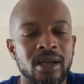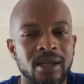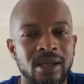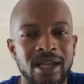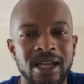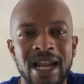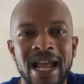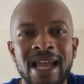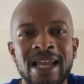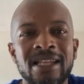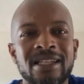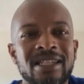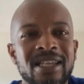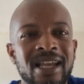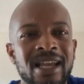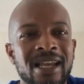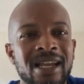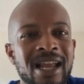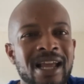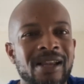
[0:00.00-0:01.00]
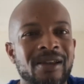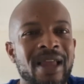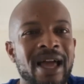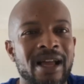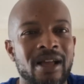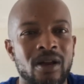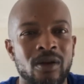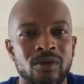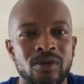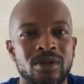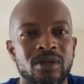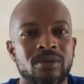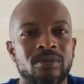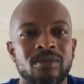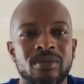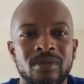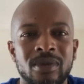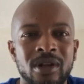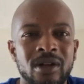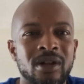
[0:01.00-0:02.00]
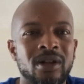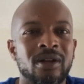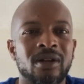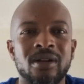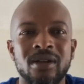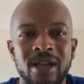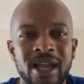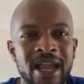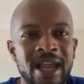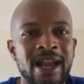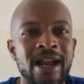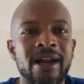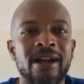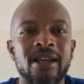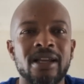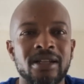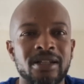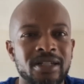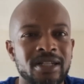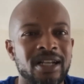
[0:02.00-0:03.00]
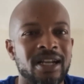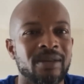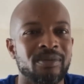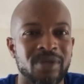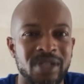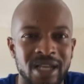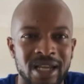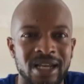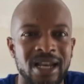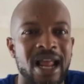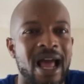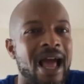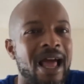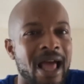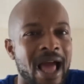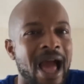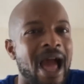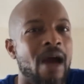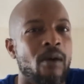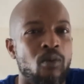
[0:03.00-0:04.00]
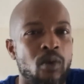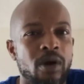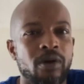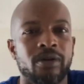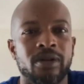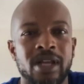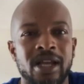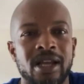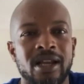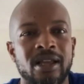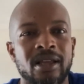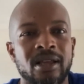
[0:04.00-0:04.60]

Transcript: And I ain't saying that like on some arrogant shit. I'm saying that I worked at it.